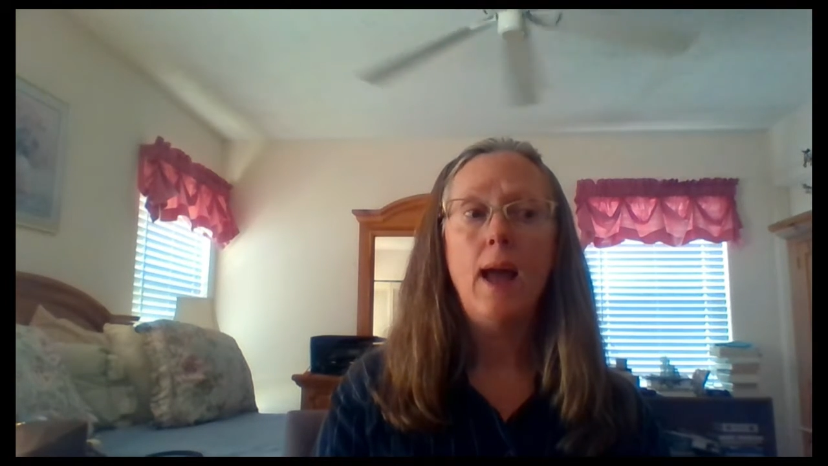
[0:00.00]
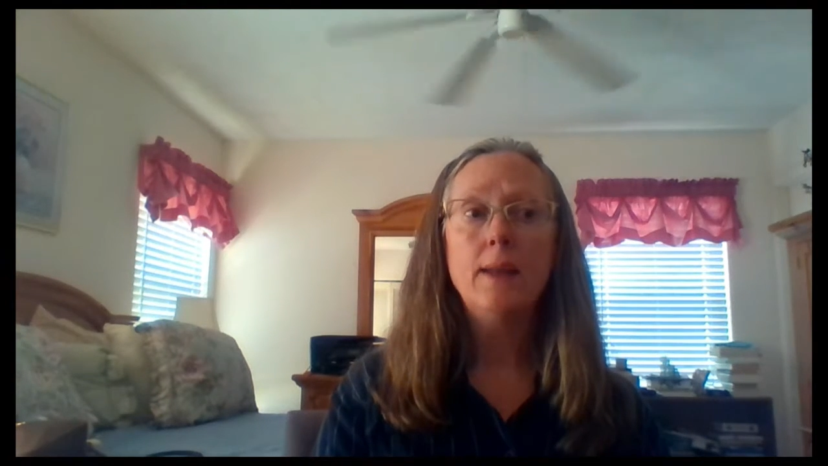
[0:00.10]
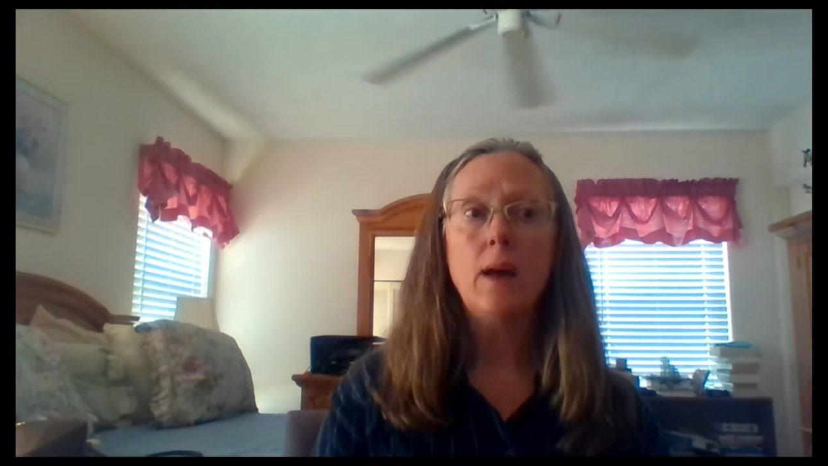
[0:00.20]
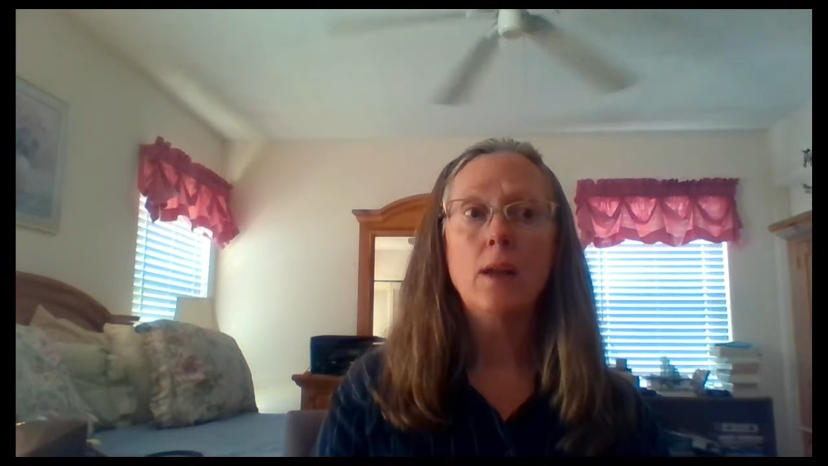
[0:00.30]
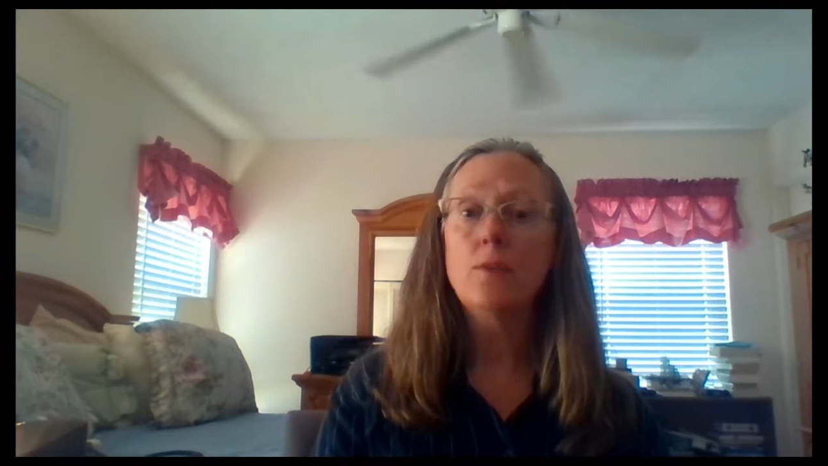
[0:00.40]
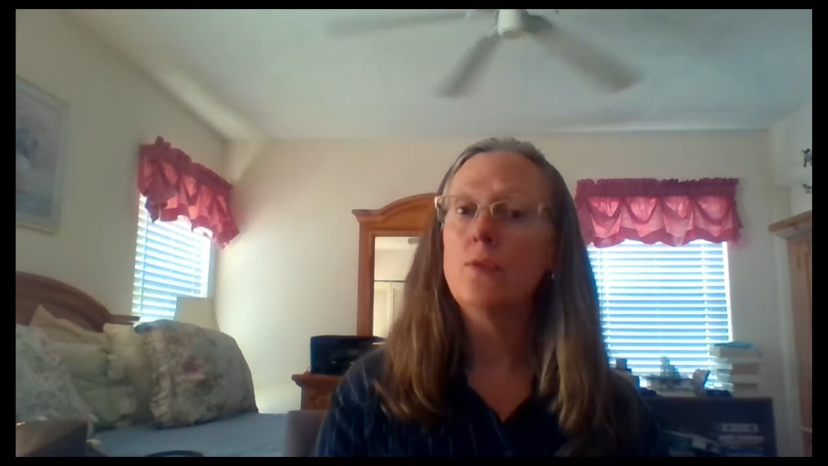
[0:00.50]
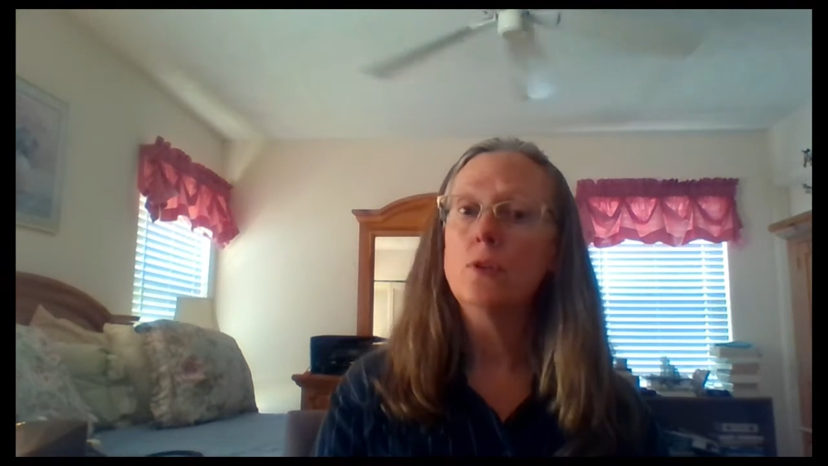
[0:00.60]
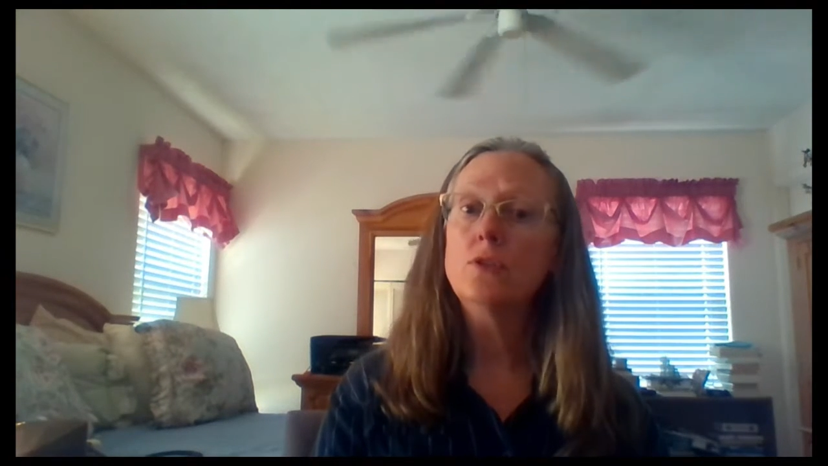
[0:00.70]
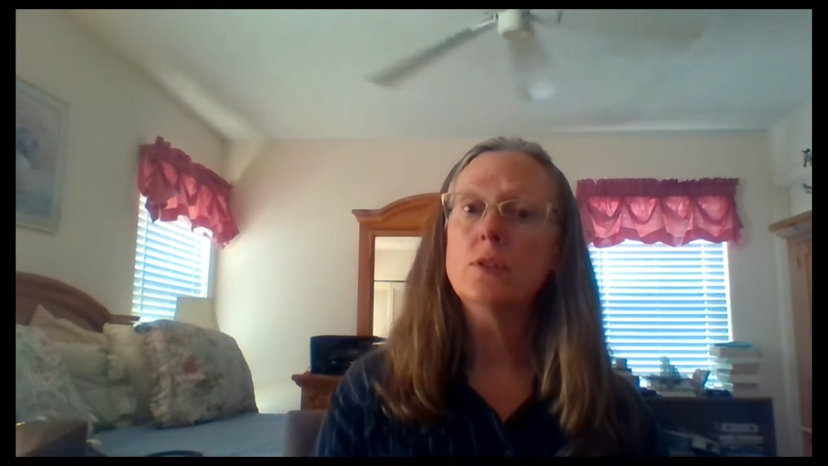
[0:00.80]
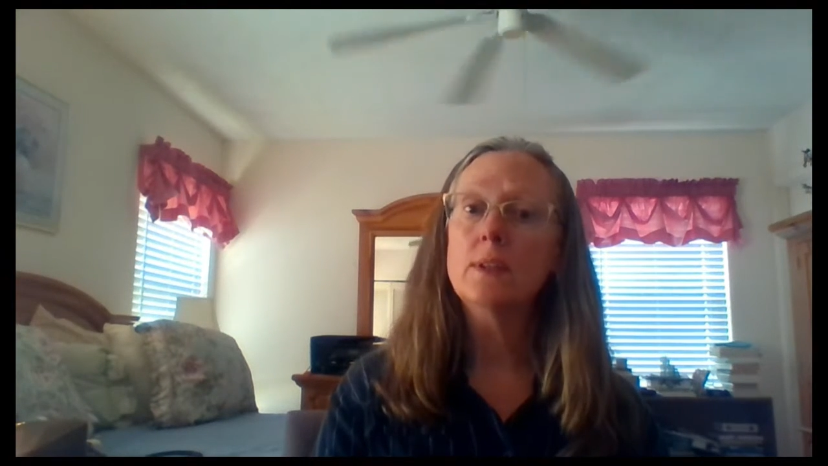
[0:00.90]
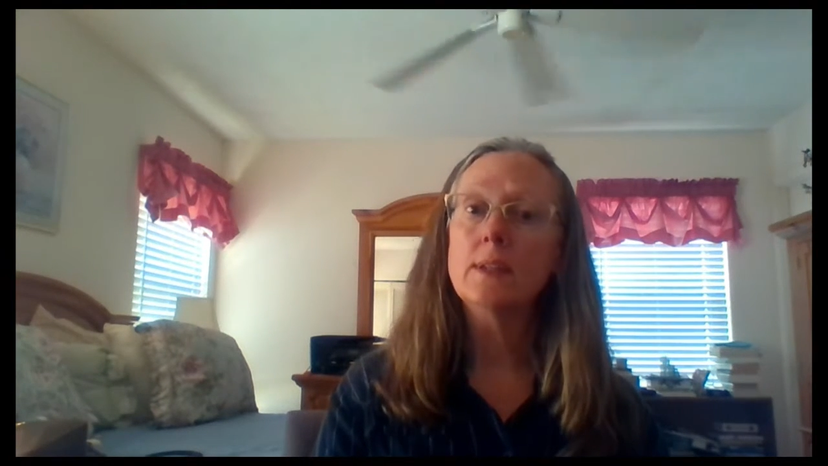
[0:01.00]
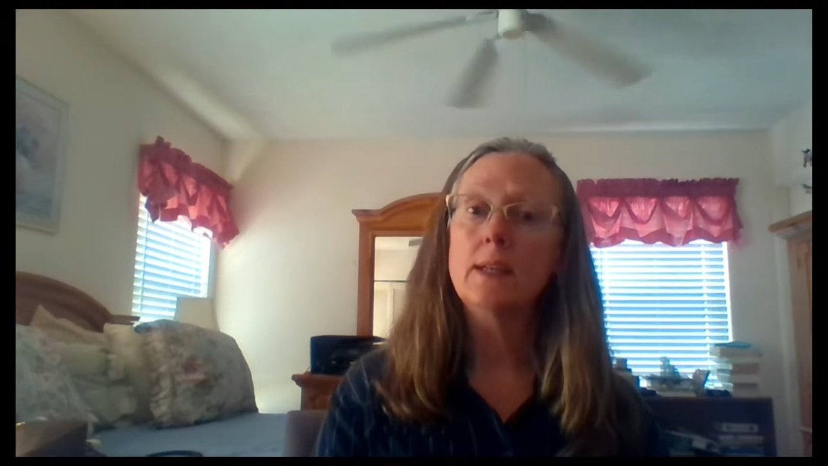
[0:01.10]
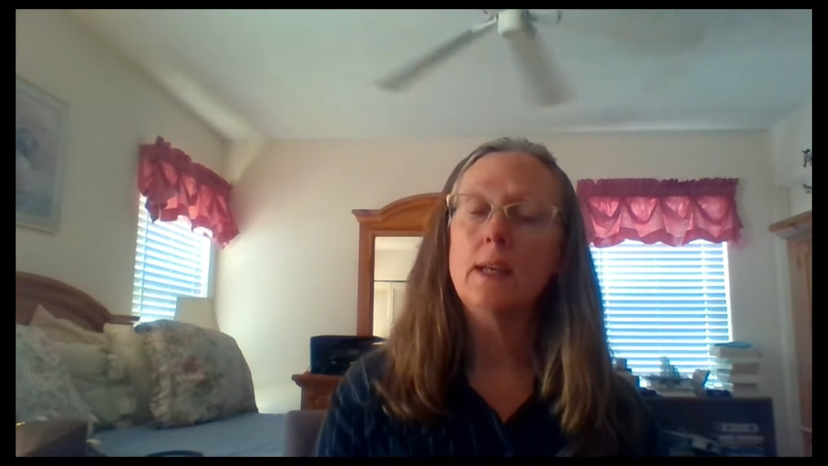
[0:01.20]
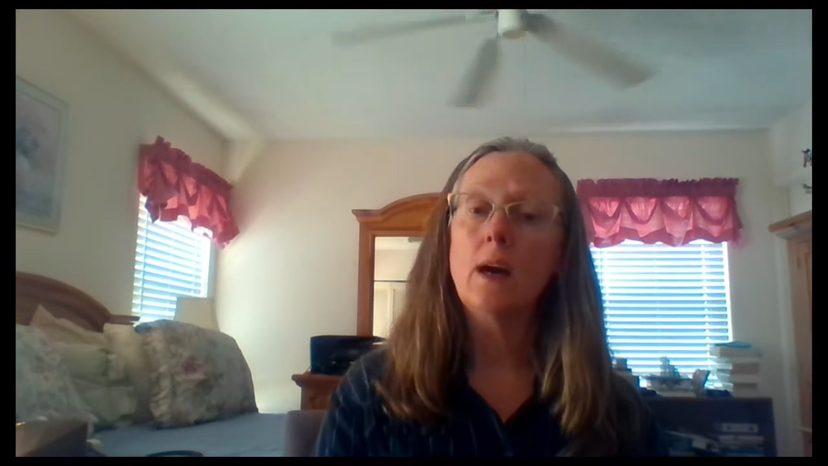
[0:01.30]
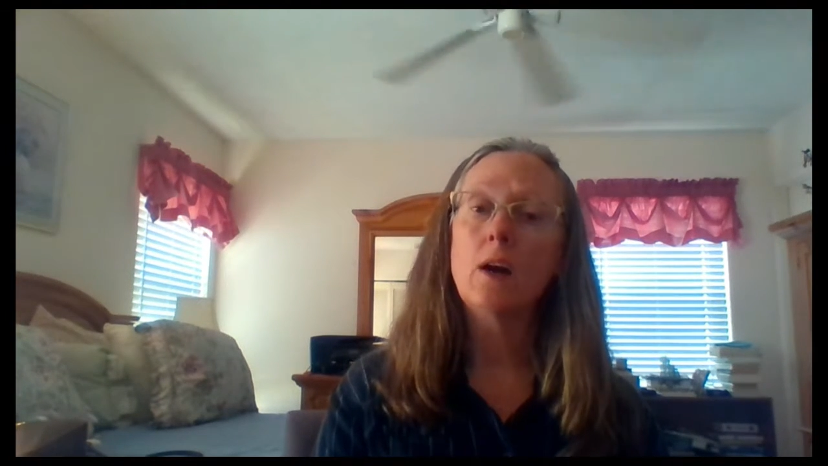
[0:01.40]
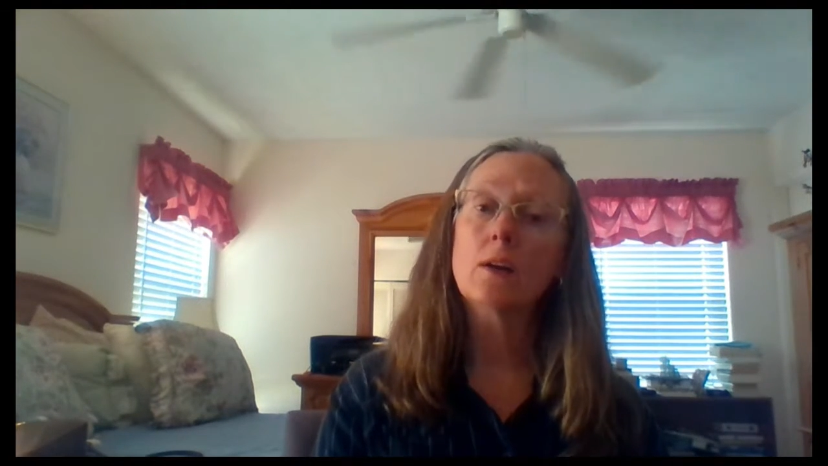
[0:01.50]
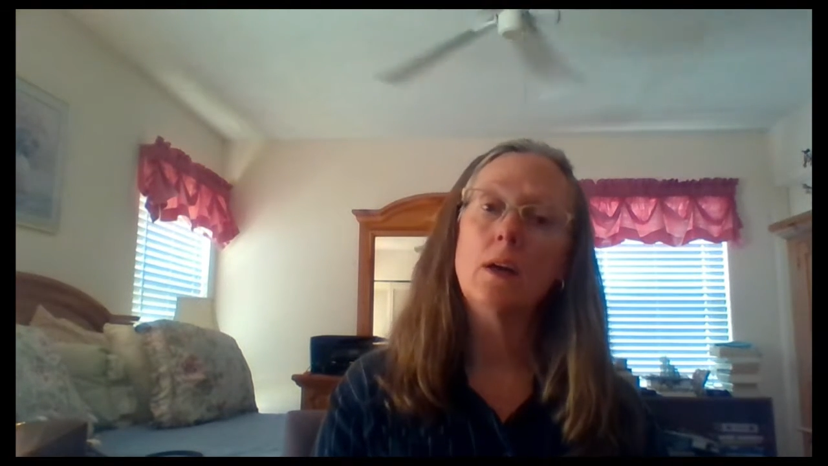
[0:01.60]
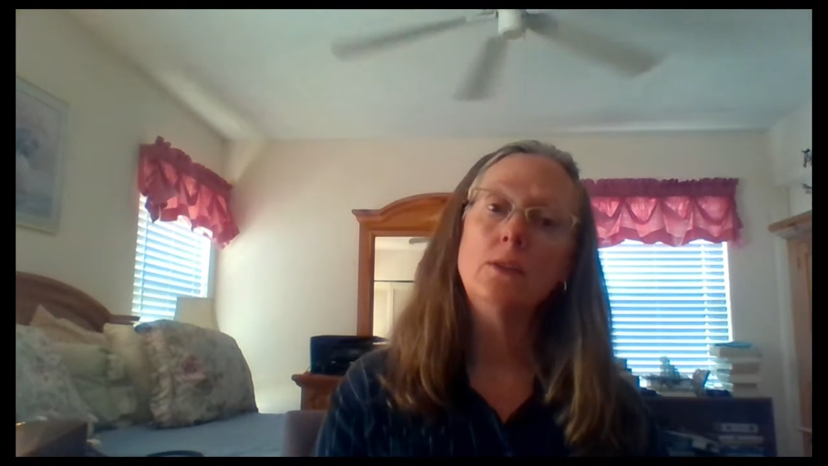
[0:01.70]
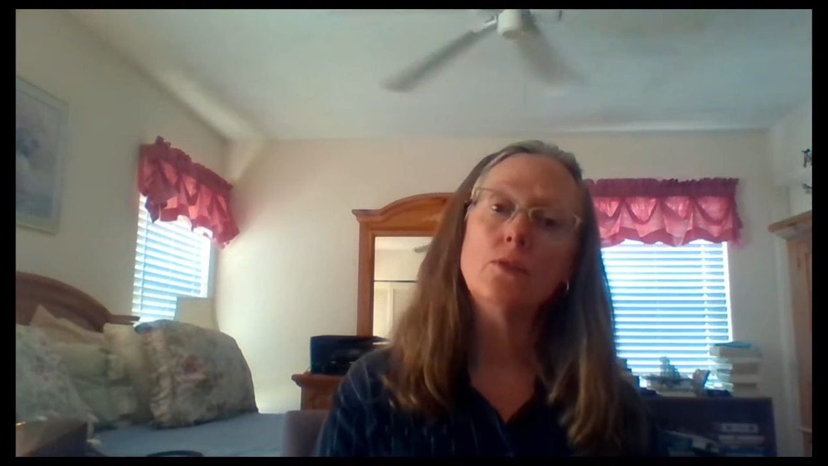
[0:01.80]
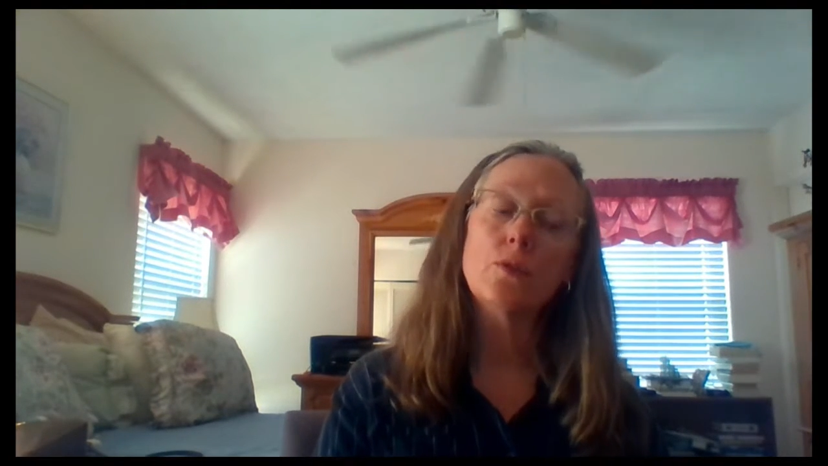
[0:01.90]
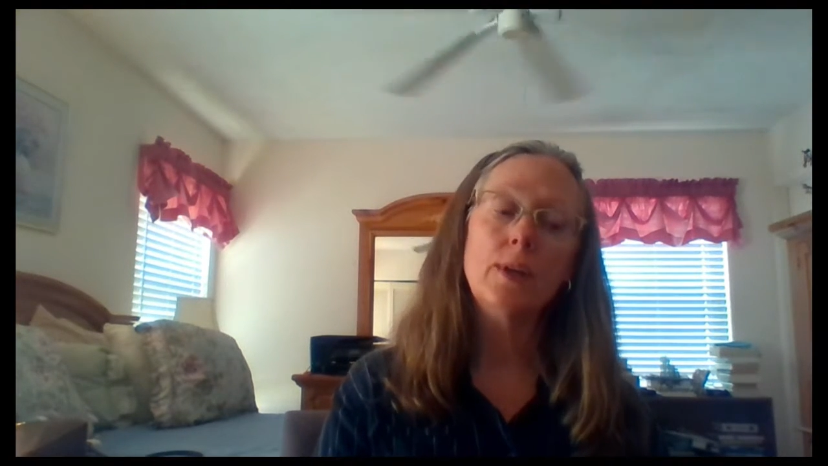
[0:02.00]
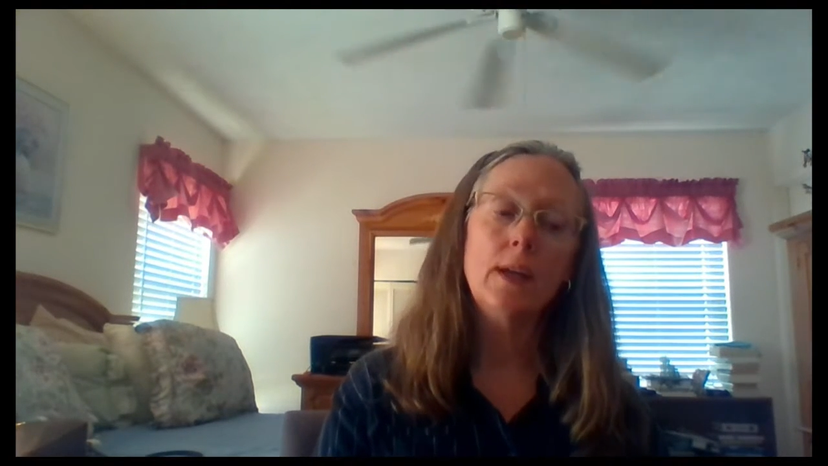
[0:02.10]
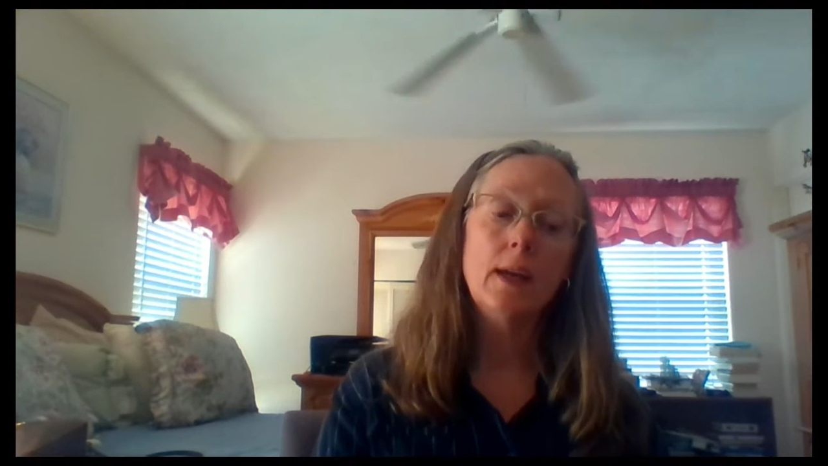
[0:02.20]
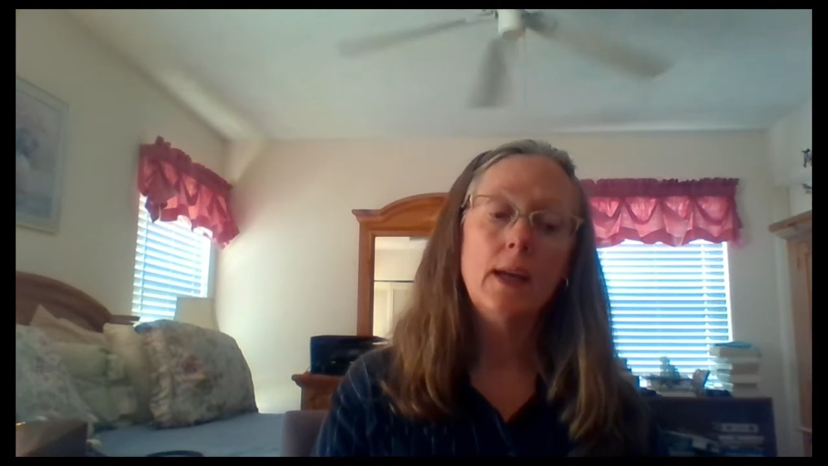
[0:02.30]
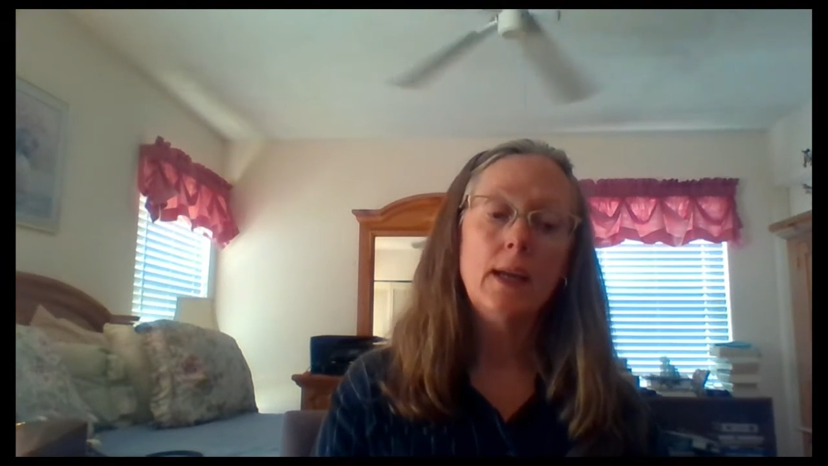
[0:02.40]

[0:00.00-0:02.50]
And unfortunately, our country